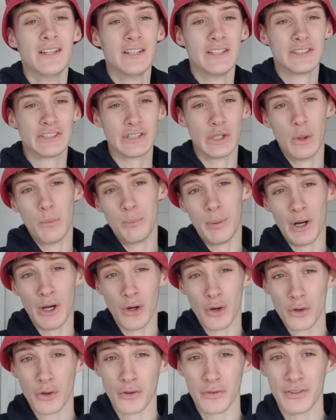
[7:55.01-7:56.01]
So a
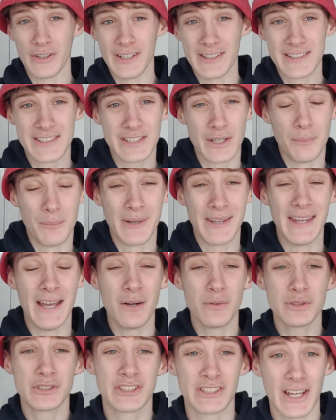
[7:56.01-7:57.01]
biography is somebody
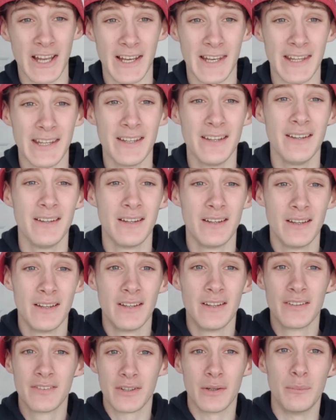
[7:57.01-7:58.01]
else telling
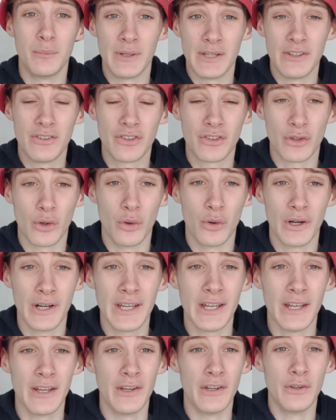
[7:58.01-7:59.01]
somebody's
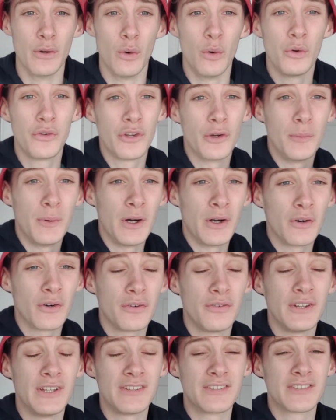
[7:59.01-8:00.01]
story, and an autobiography